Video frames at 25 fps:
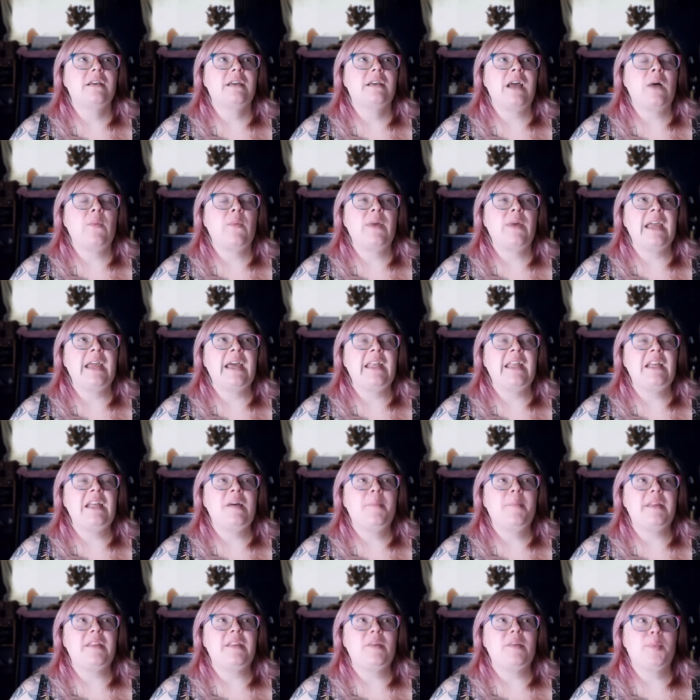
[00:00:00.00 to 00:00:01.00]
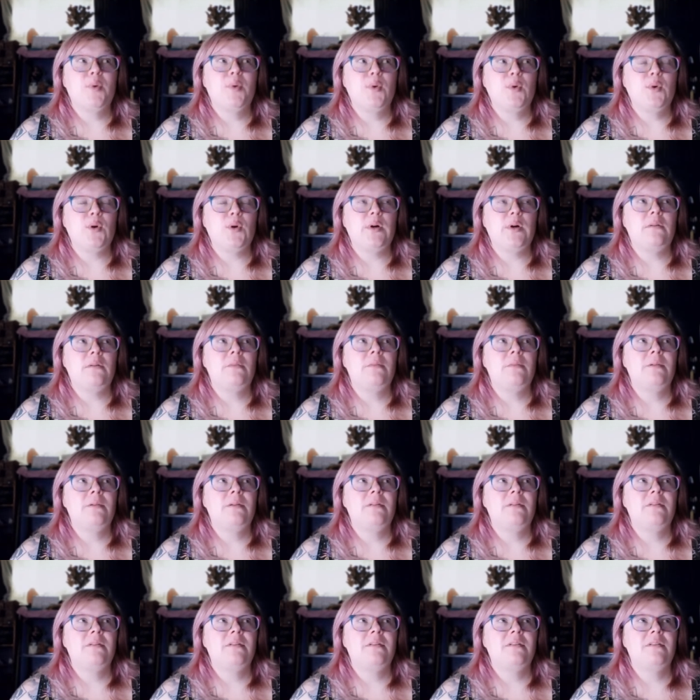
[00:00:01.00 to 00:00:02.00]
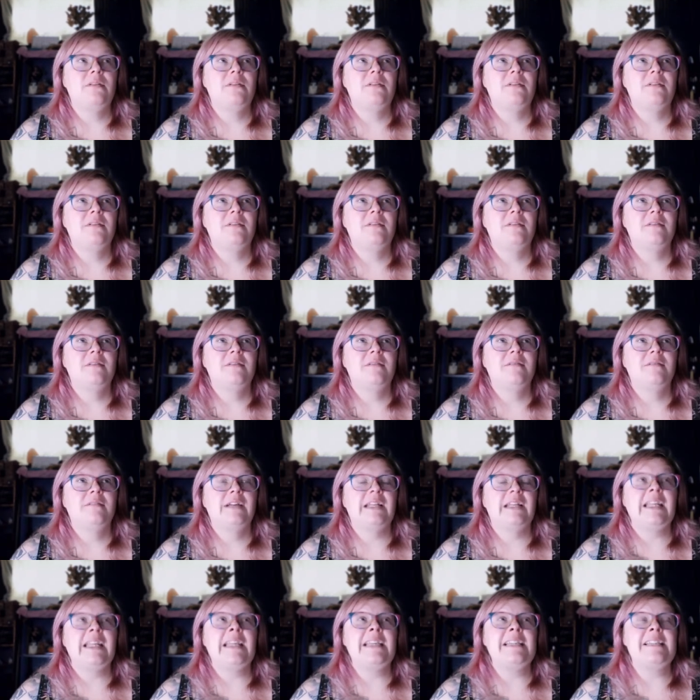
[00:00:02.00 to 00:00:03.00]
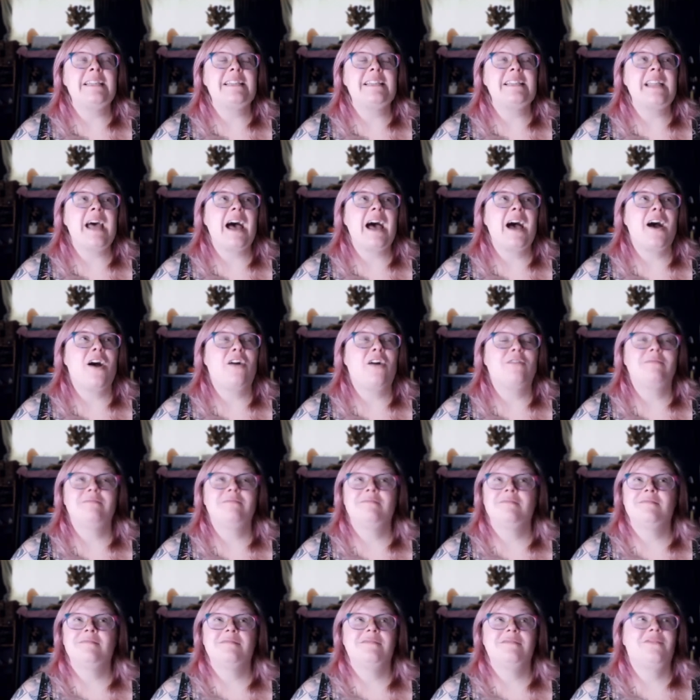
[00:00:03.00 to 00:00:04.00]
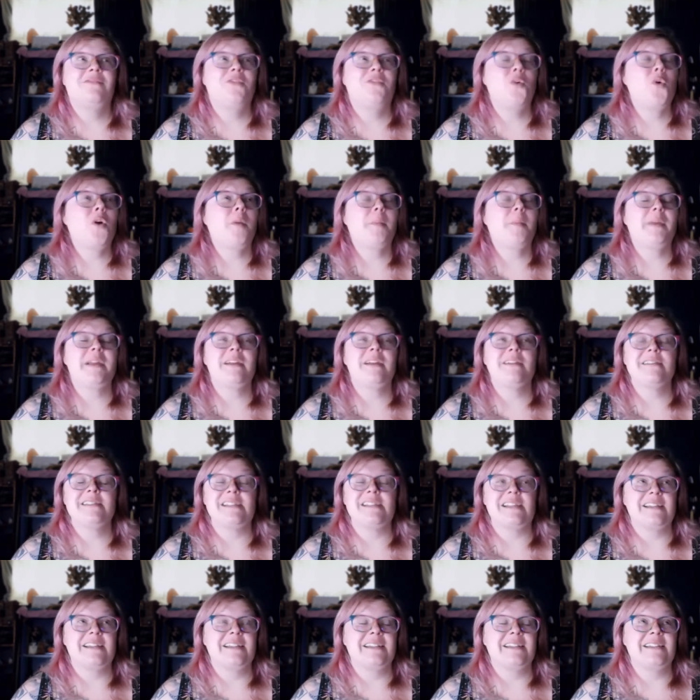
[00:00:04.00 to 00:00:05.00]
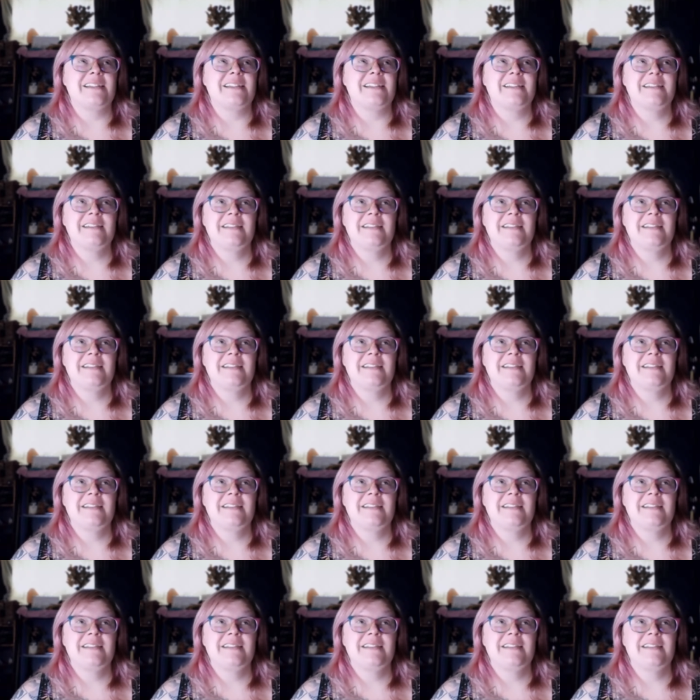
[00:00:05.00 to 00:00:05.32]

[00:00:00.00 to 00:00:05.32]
And we end up at the pool. And he is now 4 beers in.